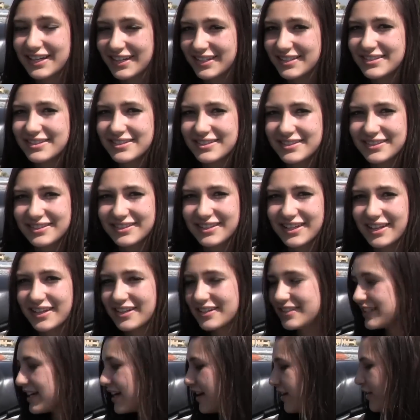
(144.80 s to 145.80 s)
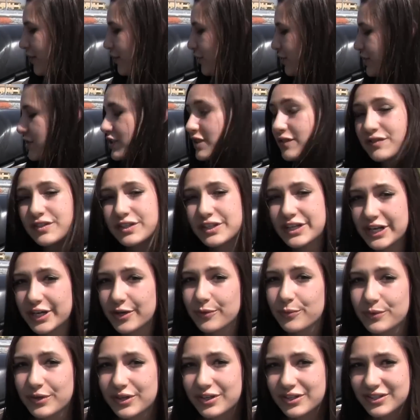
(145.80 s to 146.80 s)
Yes, that is how the shifter
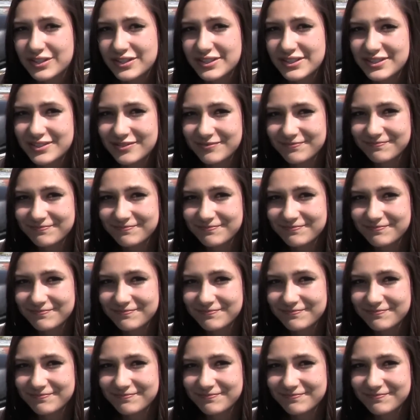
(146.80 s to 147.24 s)
gear works.